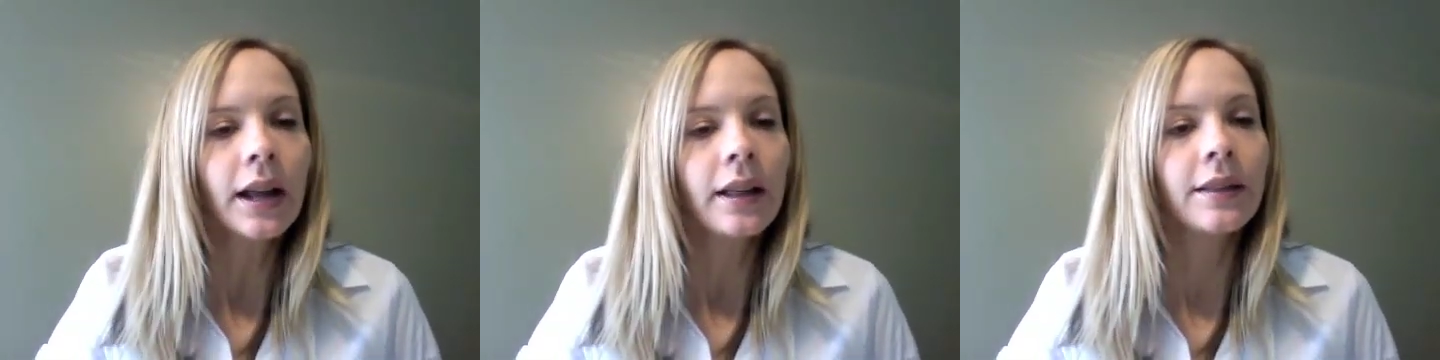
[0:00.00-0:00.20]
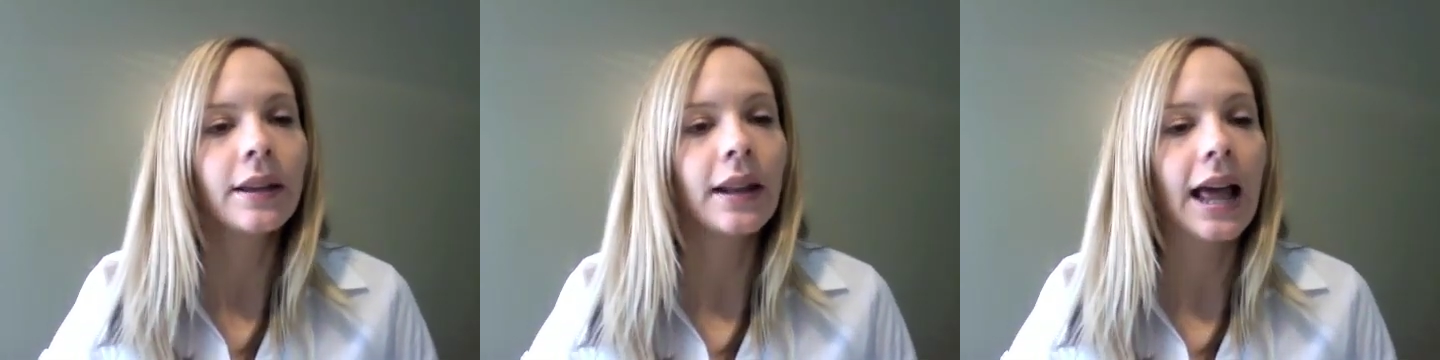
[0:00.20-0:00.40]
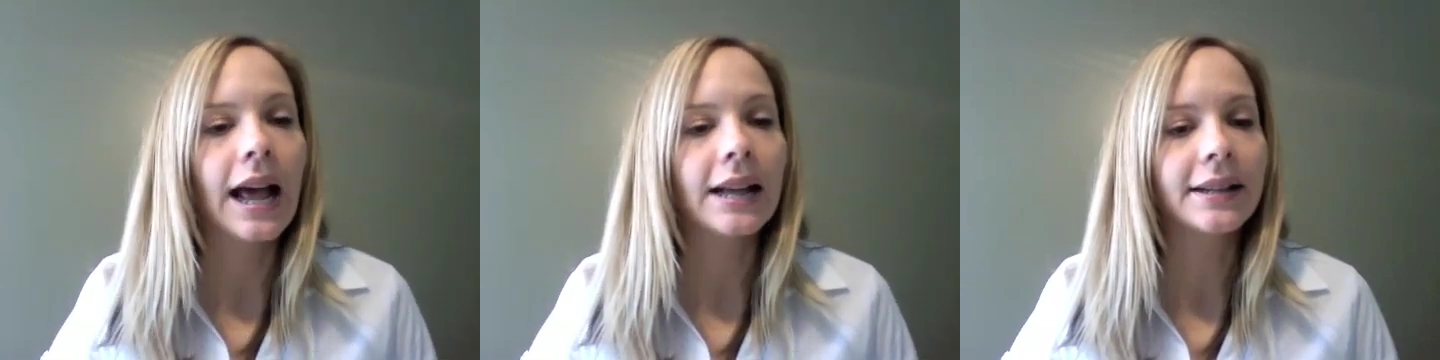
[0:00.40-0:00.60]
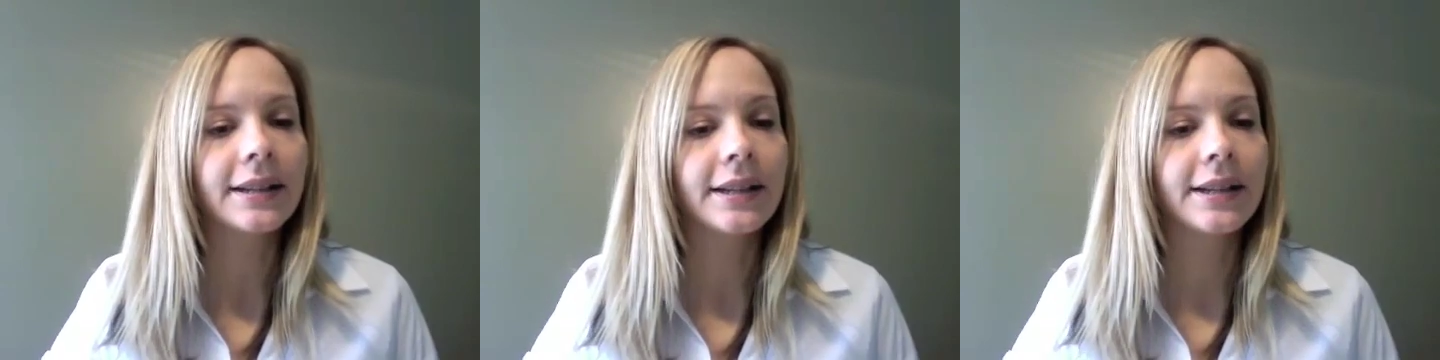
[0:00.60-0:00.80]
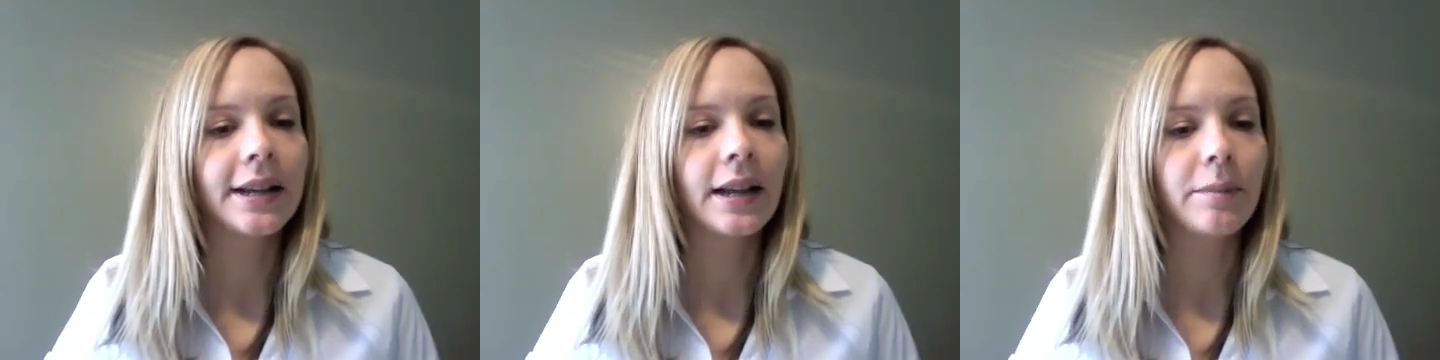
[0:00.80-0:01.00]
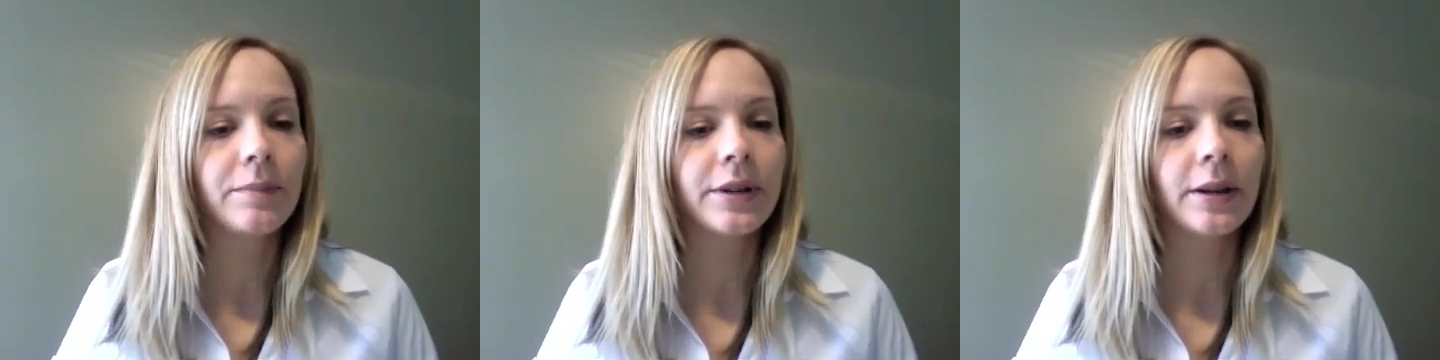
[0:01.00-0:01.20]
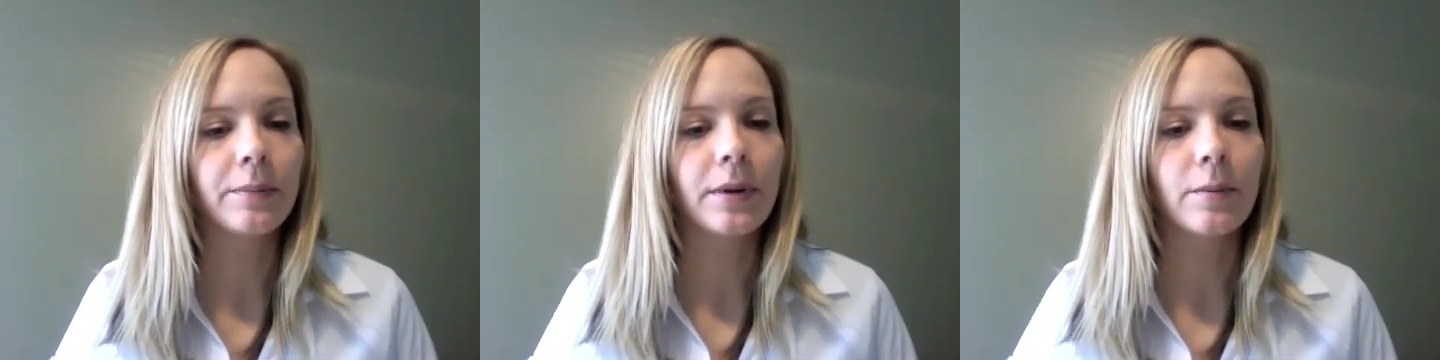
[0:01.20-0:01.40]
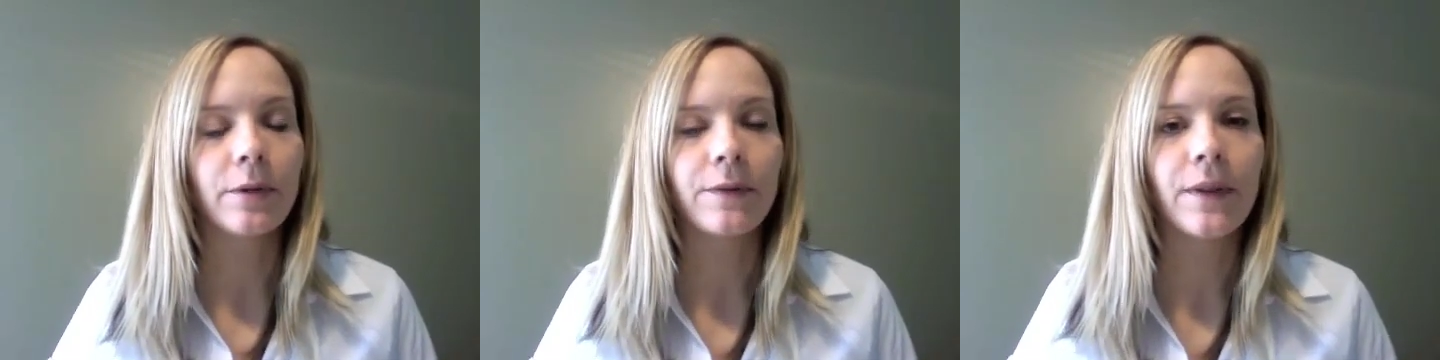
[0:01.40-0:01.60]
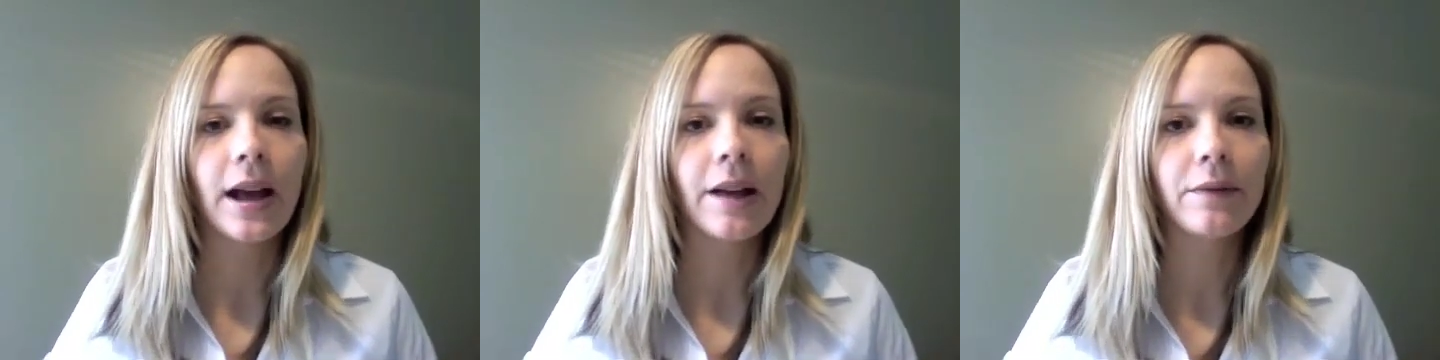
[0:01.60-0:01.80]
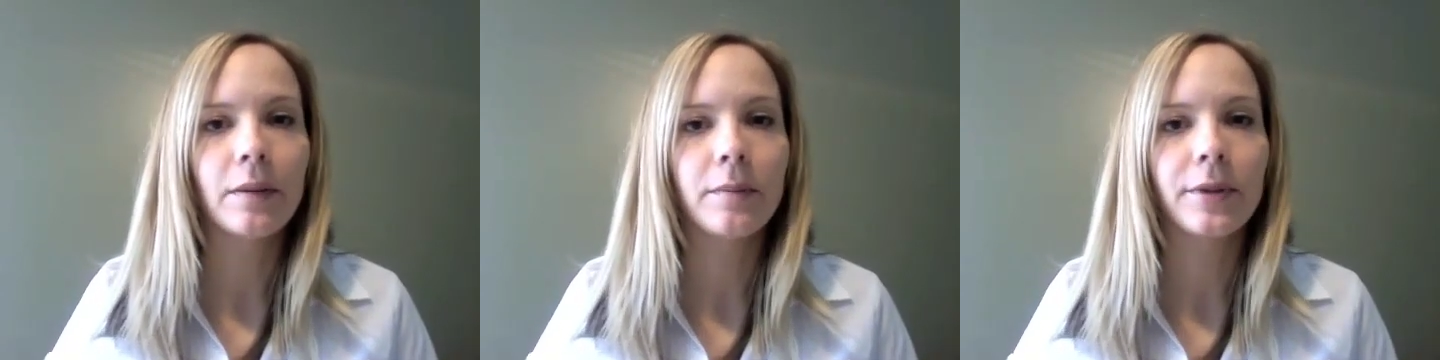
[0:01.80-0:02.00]
The last tip number
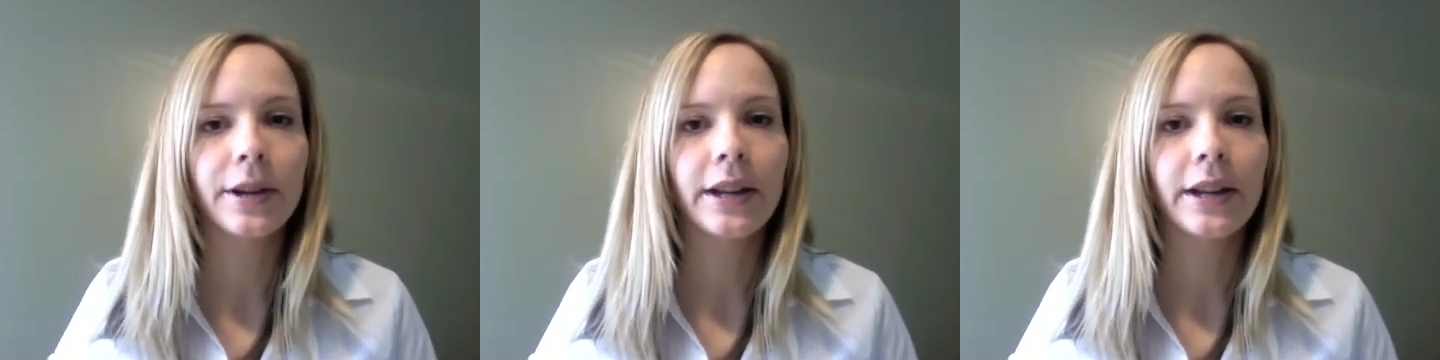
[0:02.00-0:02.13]
5 I'm going